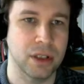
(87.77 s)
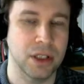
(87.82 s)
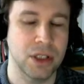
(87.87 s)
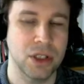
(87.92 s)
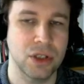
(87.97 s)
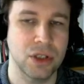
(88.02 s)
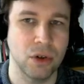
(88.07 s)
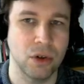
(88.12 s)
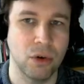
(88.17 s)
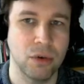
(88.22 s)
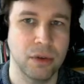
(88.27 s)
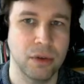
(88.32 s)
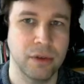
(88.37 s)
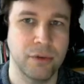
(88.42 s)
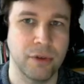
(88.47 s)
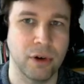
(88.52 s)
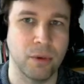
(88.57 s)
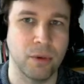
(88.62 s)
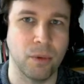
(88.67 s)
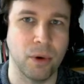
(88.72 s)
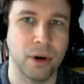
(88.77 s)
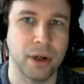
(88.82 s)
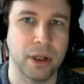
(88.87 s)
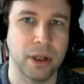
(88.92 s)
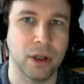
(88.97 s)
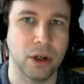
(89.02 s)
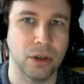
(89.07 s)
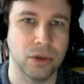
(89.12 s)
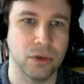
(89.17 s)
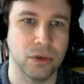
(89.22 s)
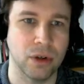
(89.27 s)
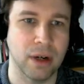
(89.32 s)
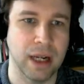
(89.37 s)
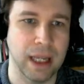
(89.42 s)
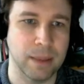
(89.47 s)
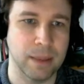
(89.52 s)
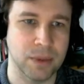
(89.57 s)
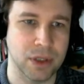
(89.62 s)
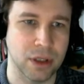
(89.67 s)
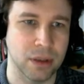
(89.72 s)
This is only for running on your
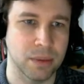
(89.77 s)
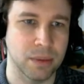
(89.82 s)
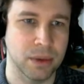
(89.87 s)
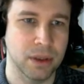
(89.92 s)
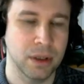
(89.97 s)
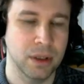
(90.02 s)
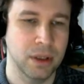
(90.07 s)
laptop.